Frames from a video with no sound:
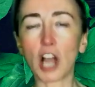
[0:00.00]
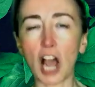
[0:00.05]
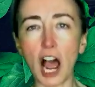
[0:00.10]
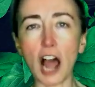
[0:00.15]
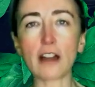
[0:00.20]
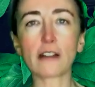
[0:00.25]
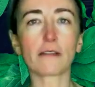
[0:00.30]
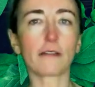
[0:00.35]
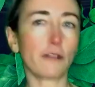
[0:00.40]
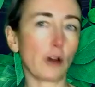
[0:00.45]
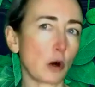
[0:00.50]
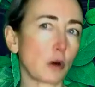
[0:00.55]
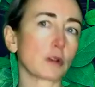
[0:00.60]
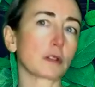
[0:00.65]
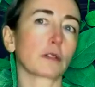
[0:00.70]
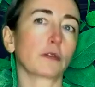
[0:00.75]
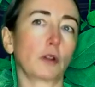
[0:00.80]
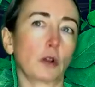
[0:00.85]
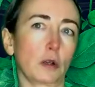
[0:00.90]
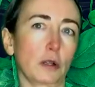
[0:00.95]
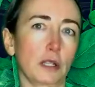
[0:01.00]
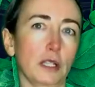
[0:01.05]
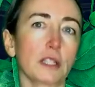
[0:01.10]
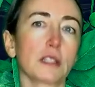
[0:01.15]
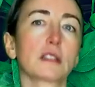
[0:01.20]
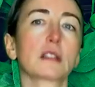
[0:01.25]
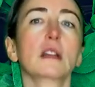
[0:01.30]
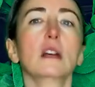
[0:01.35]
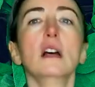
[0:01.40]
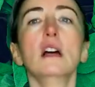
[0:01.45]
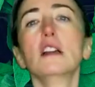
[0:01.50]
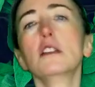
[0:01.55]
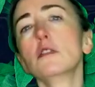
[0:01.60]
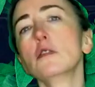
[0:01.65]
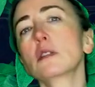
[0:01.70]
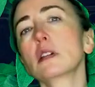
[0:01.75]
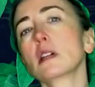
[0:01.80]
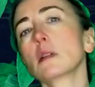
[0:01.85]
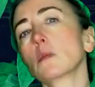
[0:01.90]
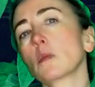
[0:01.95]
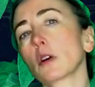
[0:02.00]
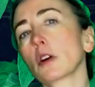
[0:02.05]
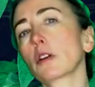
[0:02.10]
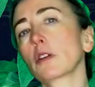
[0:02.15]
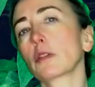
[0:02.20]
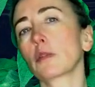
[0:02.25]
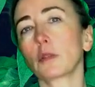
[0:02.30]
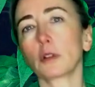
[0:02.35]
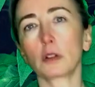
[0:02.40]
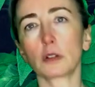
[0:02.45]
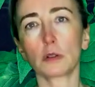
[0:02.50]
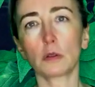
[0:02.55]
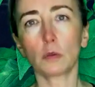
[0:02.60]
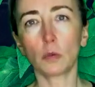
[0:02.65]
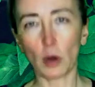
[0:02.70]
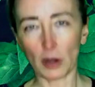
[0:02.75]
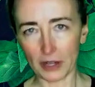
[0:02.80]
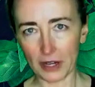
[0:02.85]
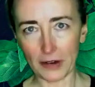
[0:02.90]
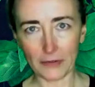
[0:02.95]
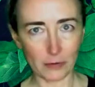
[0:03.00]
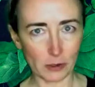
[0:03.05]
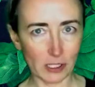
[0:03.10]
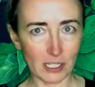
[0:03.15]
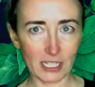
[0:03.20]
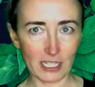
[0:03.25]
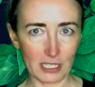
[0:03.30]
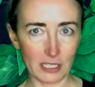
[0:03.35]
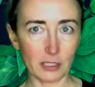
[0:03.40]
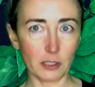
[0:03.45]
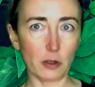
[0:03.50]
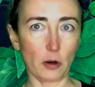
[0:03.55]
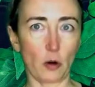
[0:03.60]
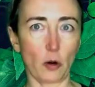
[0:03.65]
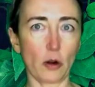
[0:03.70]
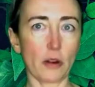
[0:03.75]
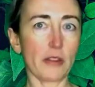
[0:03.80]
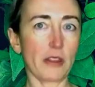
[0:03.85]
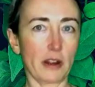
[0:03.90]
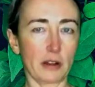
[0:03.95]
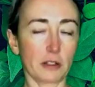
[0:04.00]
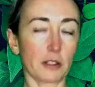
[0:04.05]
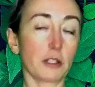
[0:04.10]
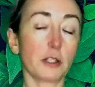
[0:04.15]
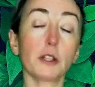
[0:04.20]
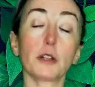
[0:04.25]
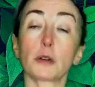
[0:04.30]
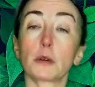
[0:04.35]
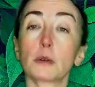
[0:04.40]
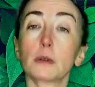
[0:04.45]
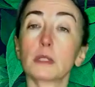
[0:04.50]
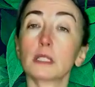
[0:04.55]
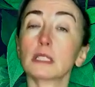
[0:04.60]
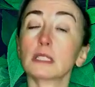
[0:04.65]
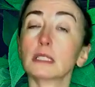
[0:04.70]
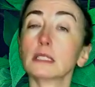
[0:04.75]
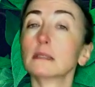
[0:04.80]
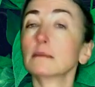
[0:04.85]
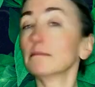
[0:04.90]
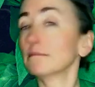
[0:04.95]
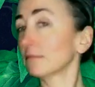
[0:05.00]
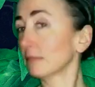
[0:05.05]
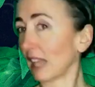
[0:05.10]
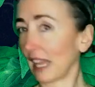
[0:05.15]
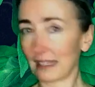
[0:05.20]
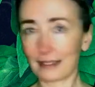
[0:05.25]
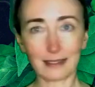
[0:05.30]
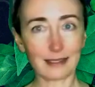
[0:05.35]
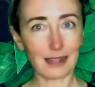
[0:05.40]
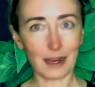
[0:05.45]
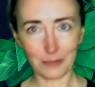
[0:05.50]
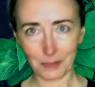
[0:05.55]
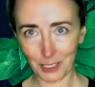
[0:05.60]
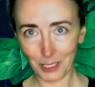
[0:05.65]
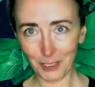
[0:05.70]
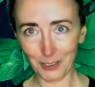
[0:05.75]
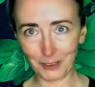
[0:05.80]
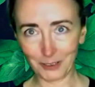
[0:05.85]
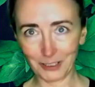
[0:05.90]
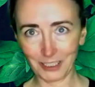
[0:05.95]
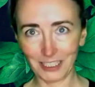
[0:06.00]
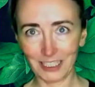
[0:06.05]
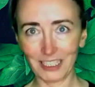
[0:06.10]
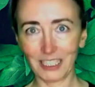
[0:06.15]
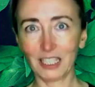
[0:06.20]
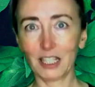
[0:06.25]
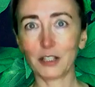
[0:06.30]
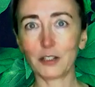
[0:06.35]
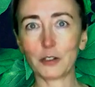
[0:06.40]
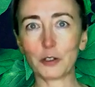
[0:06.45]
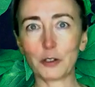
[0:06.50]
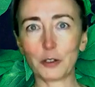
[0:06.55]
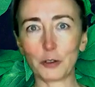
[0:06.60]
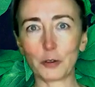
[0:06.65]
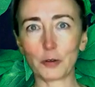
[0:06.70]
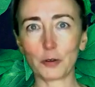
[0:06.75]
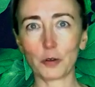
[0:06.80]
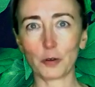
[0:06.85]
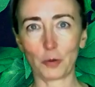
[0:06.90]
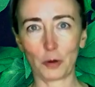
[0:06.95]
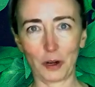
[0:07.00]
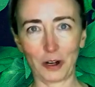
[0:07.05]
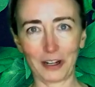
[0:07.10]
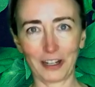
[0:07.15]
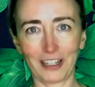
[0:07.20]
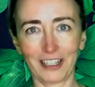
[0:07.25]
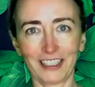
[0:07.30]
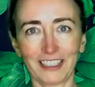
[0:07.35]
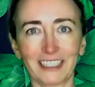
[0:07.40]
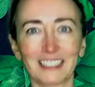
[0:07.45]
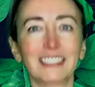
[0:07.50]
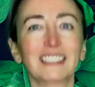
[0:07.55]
got folks focused, you can work through whatever it is you're there to do. That's step 2. Do the work.